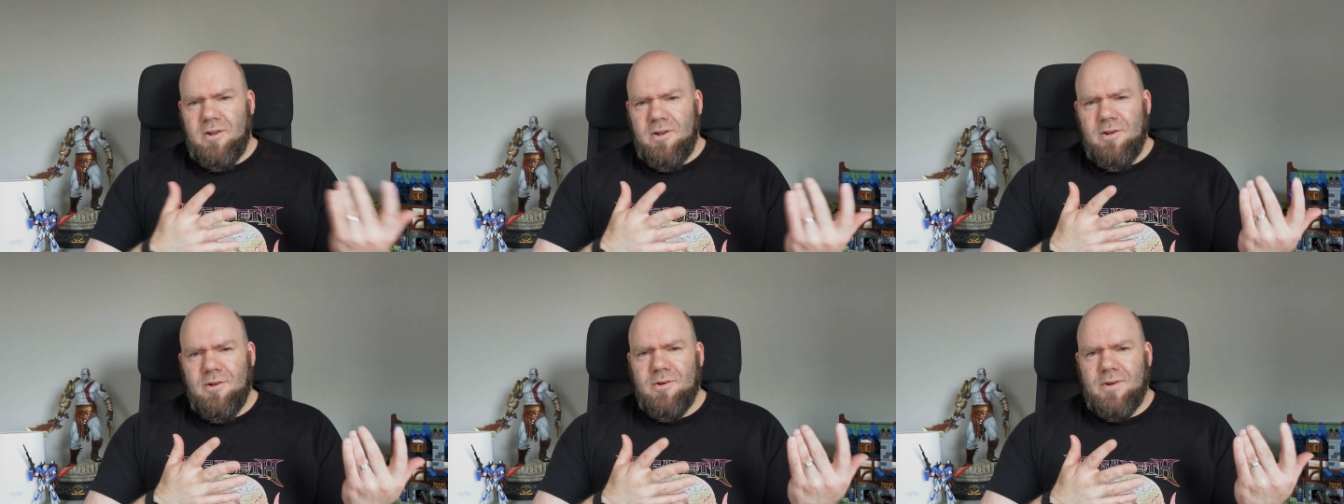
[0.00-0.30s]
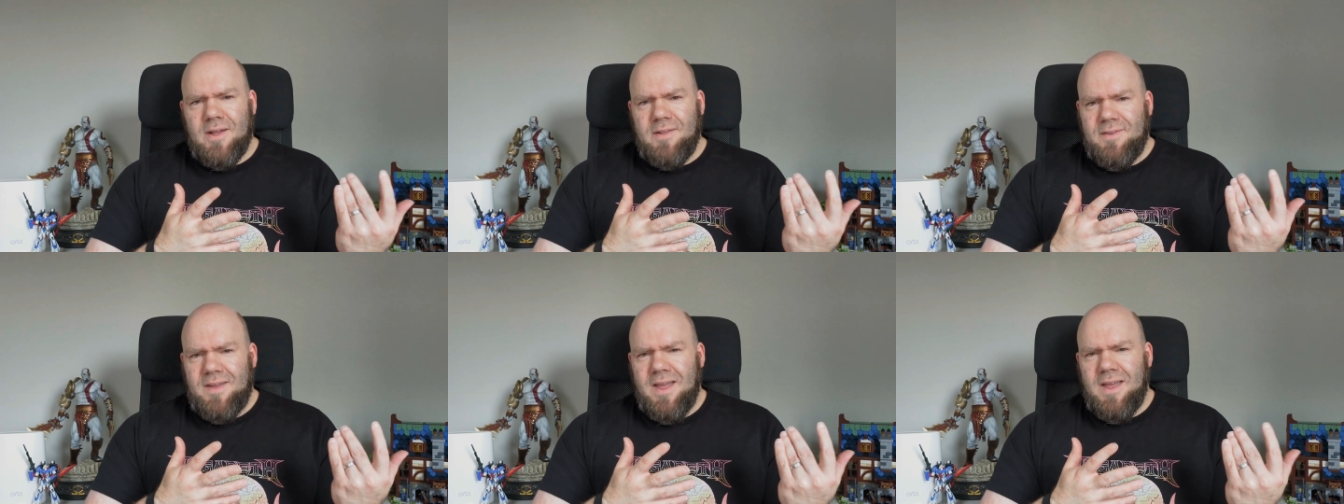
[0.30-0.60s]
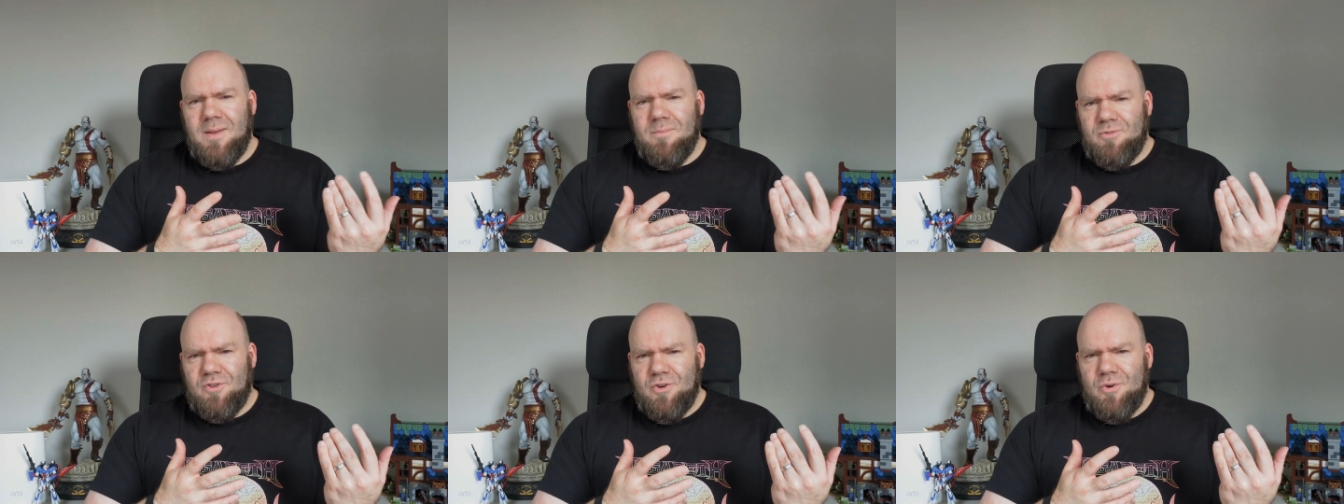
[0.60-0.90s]
look at
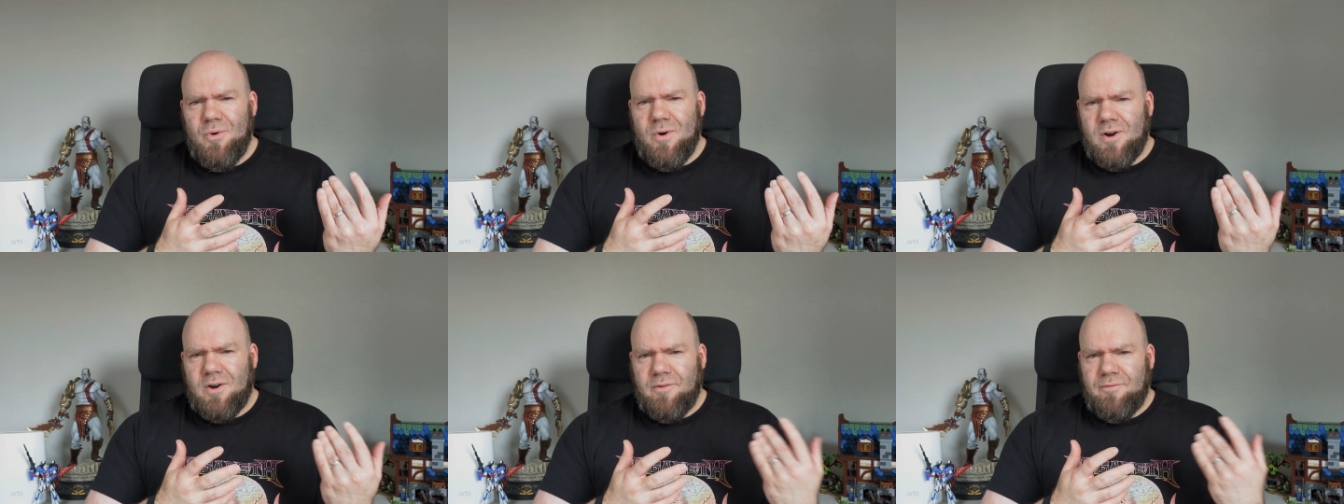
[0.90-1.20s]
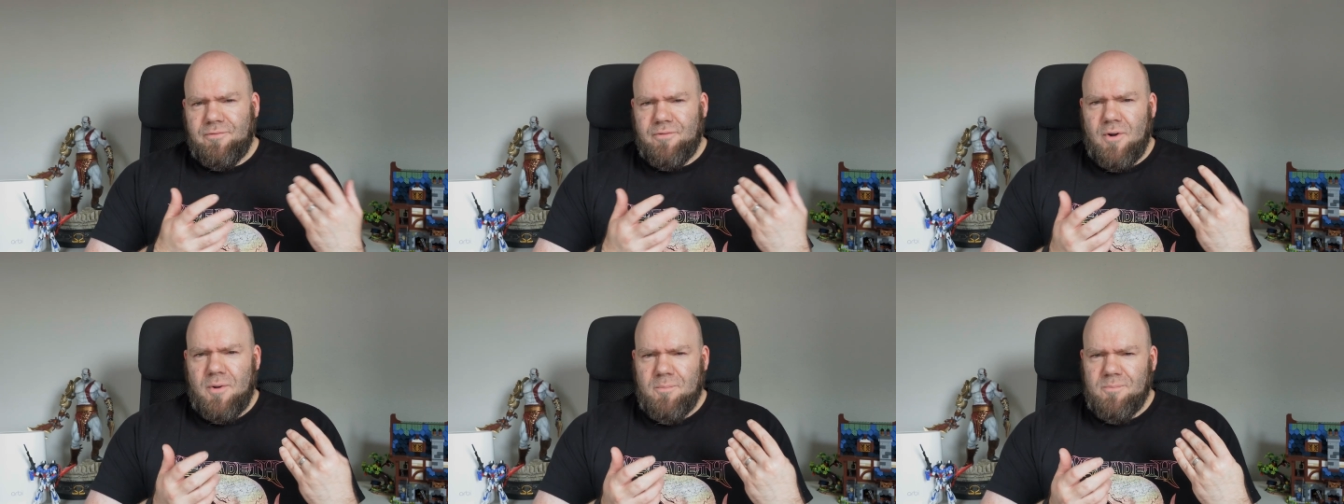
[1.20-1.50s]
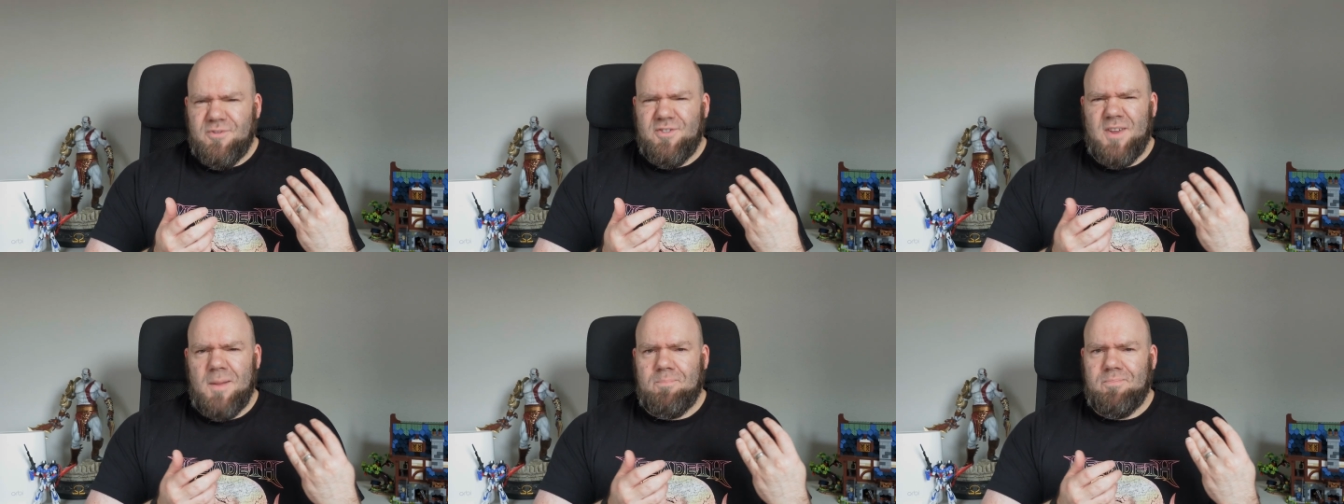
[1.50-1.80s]
games who are
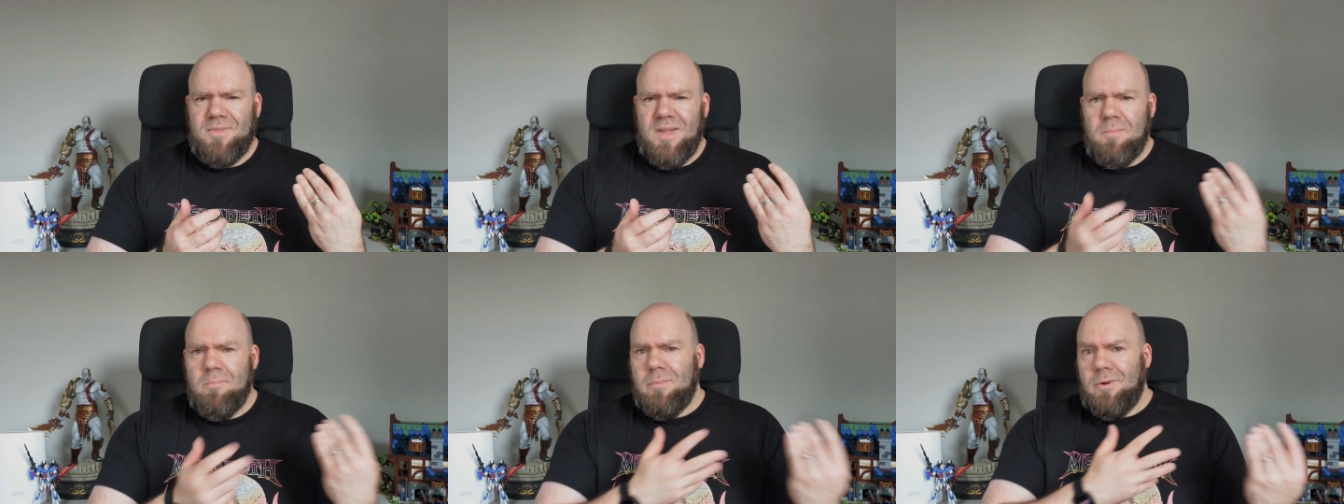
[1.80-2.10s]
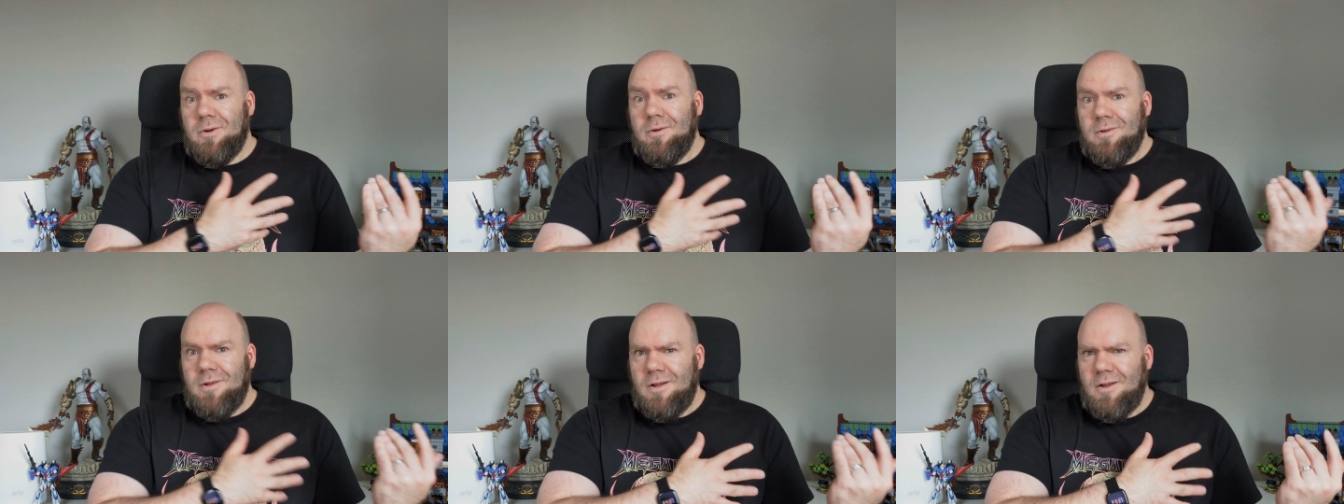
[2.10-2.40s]
from September